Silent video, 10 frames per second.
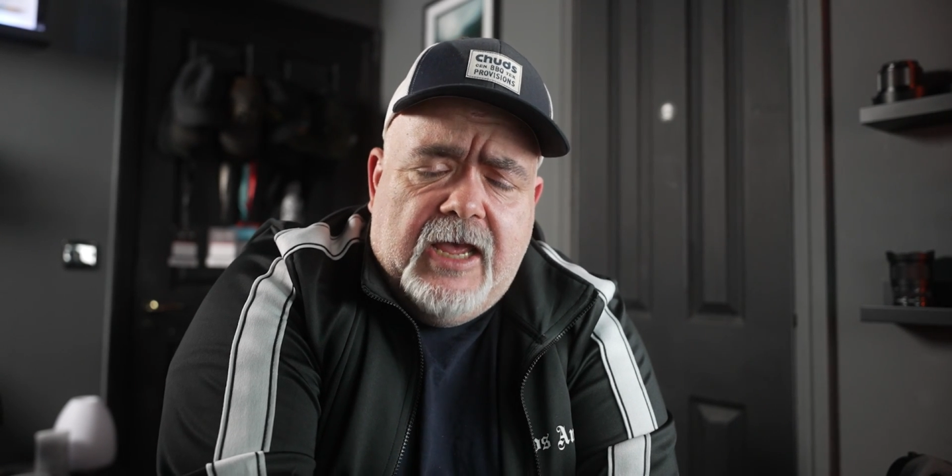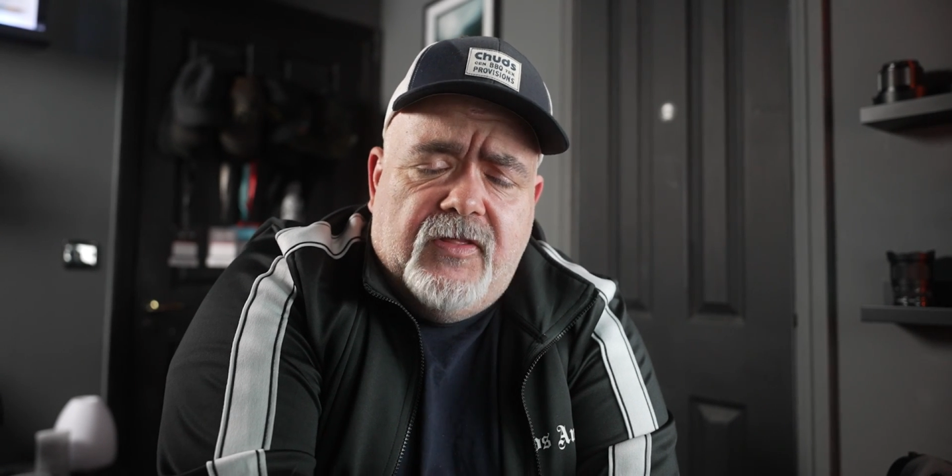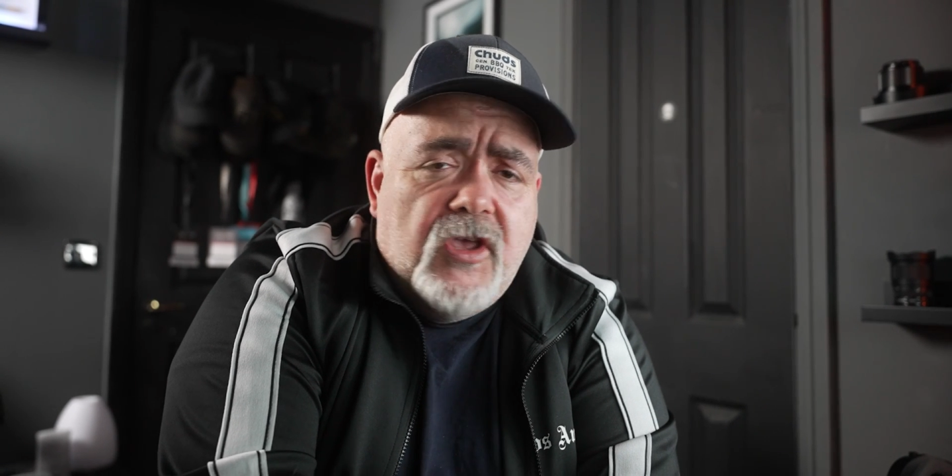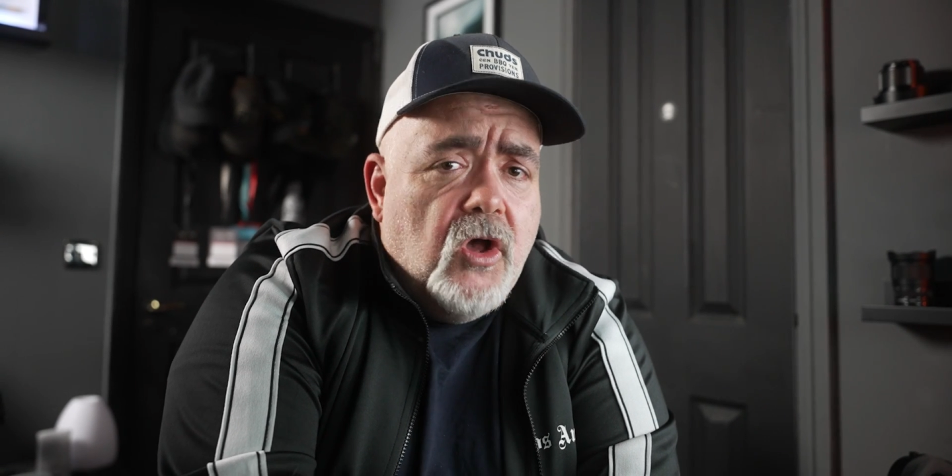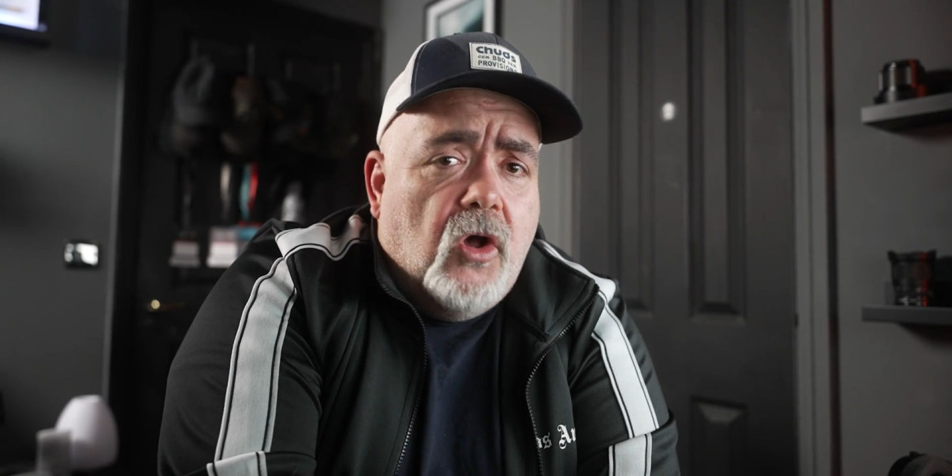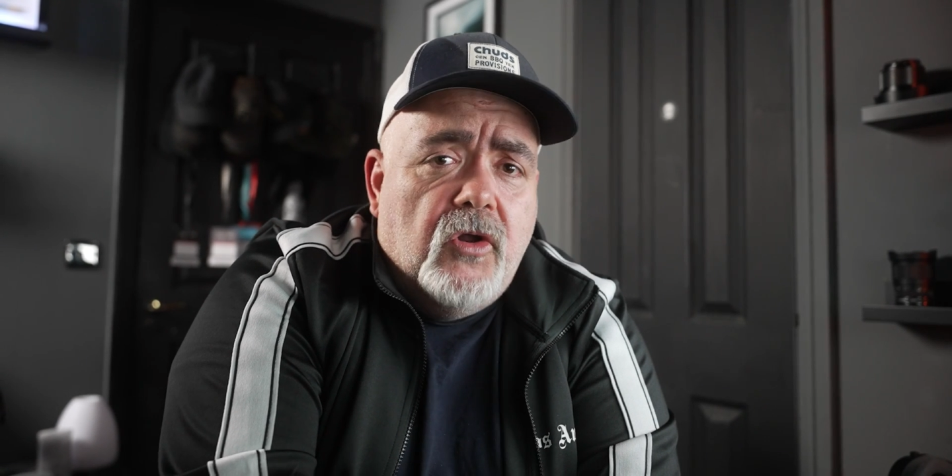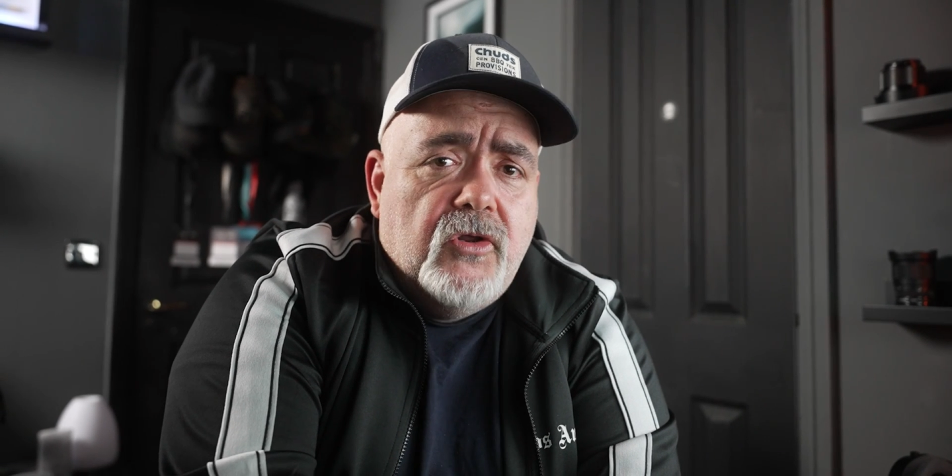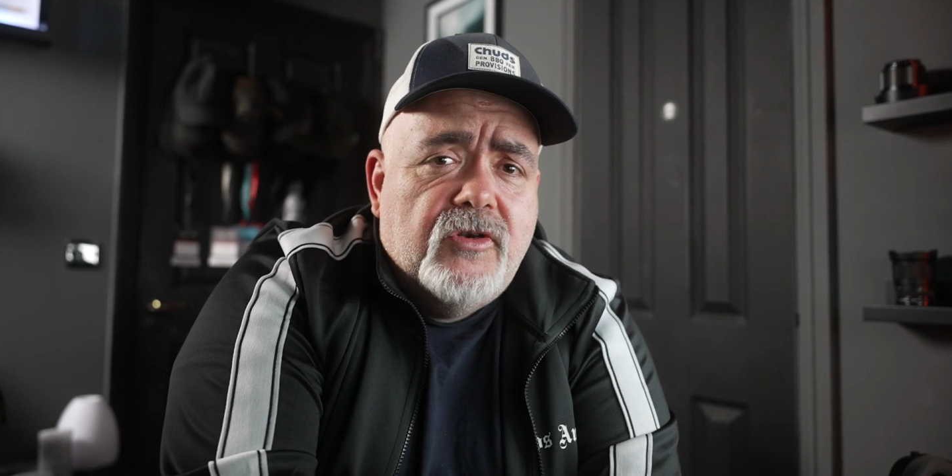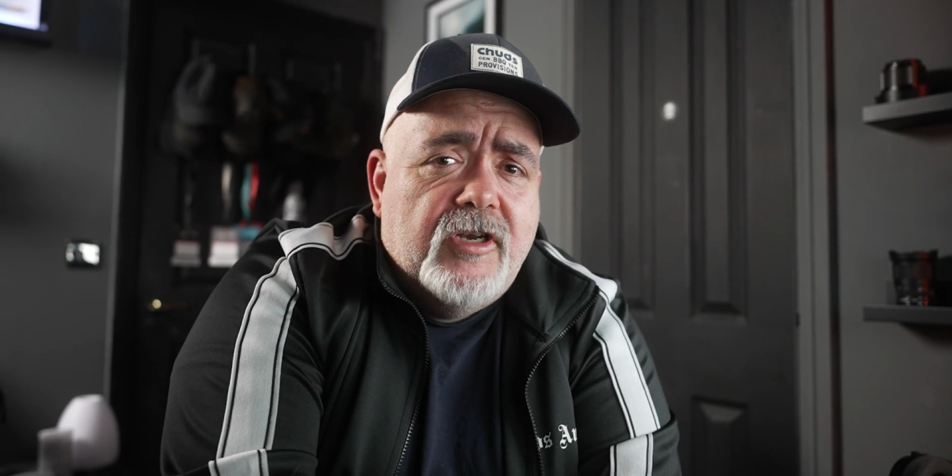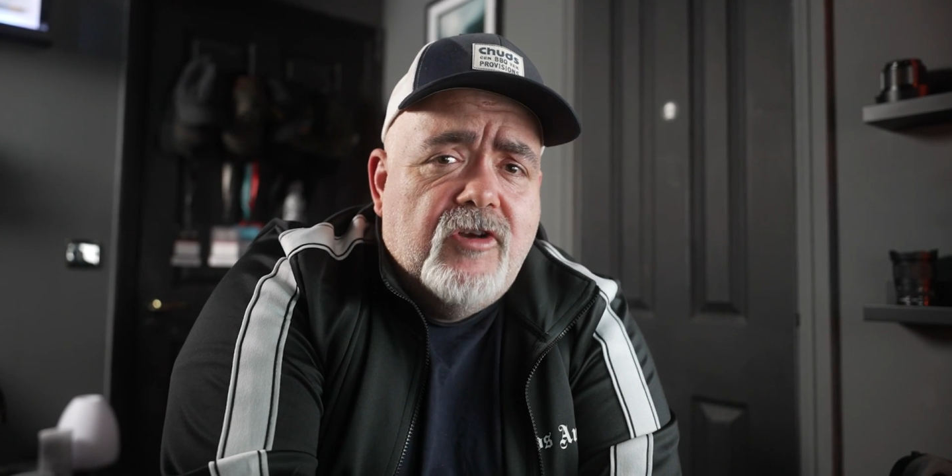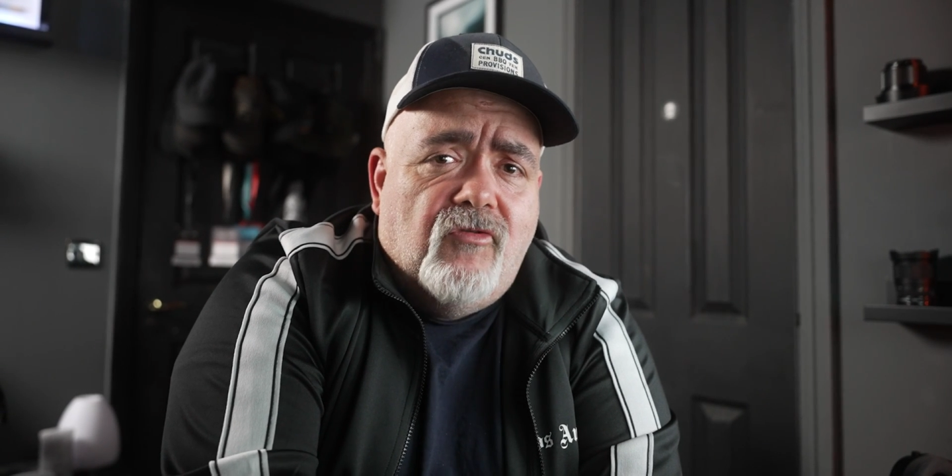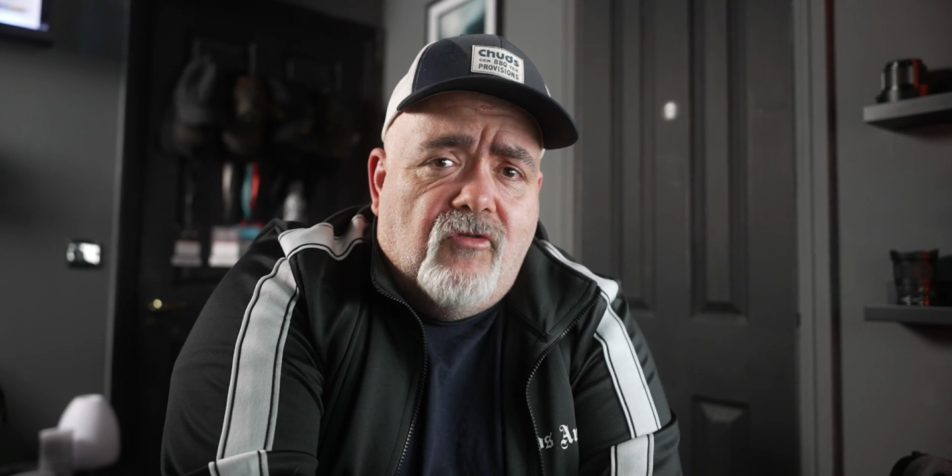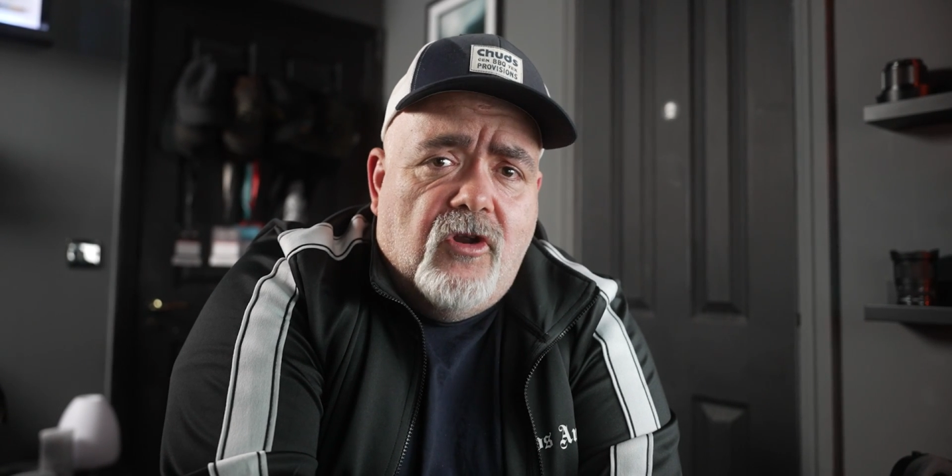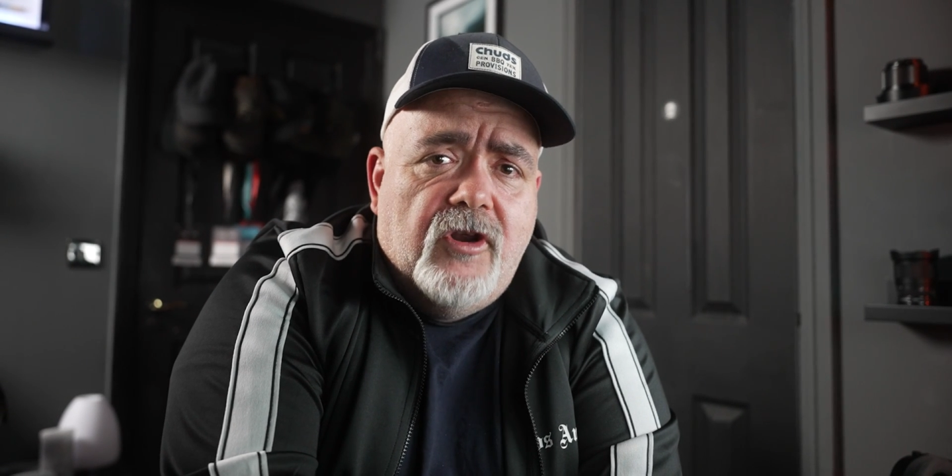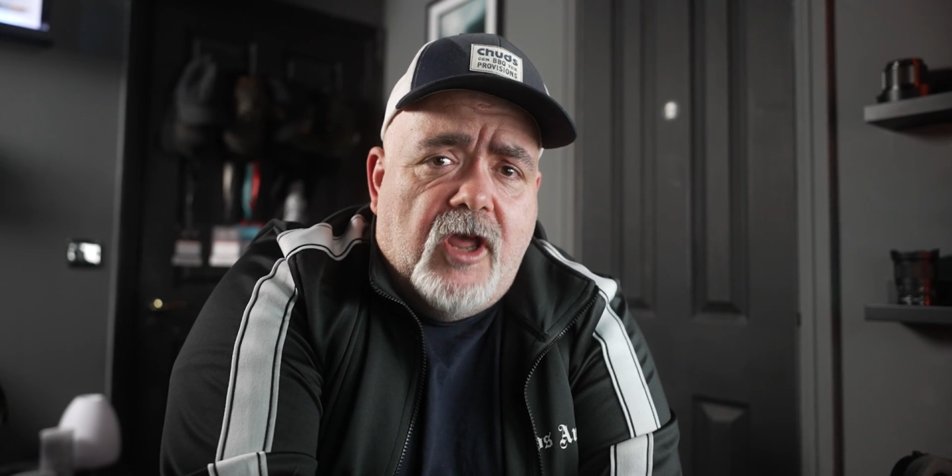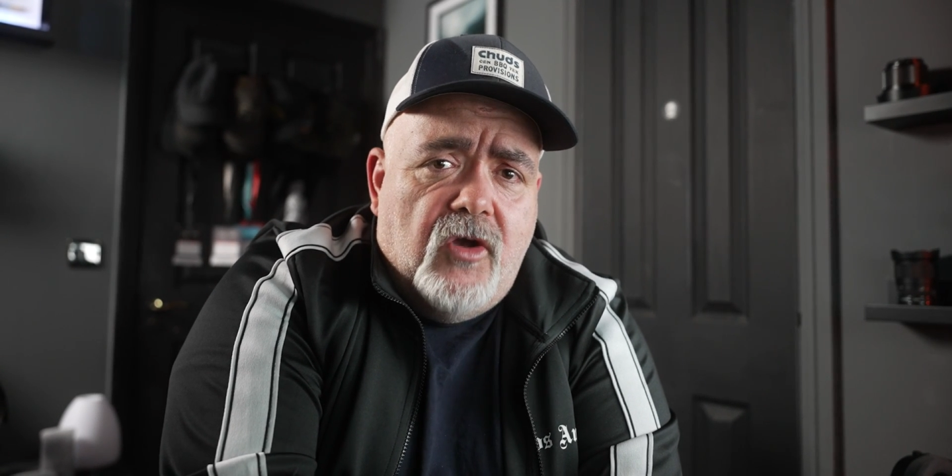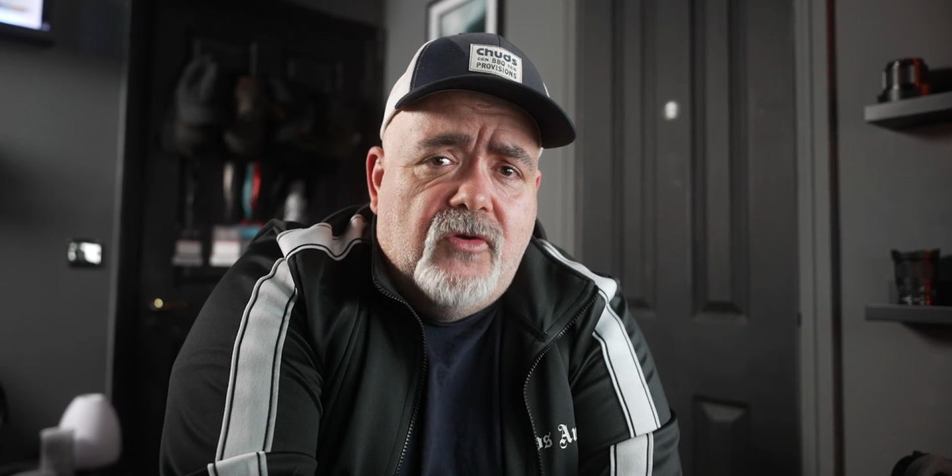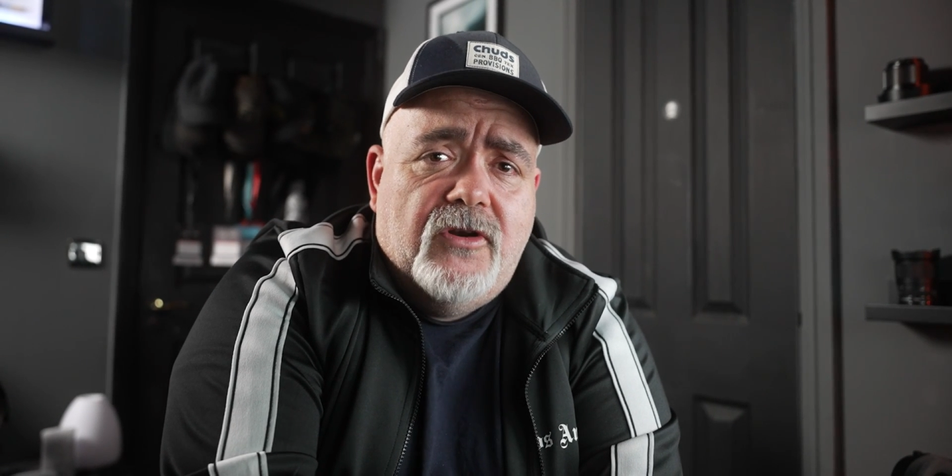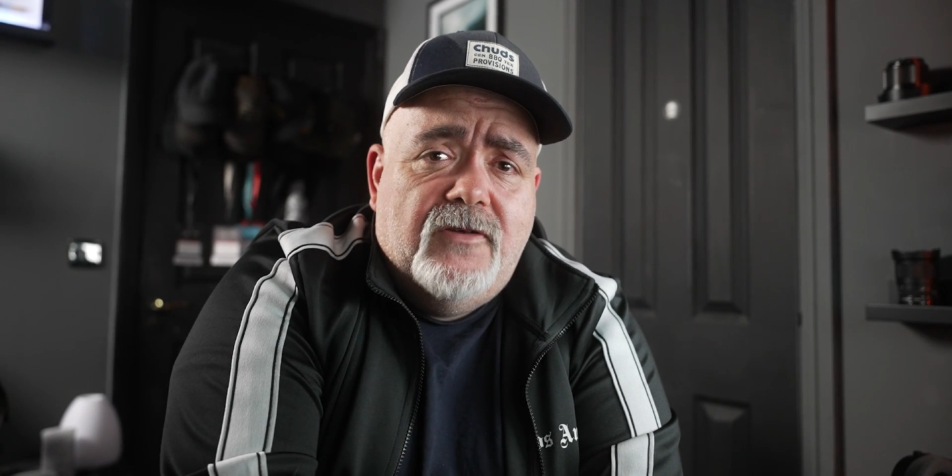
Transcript: the audio did run out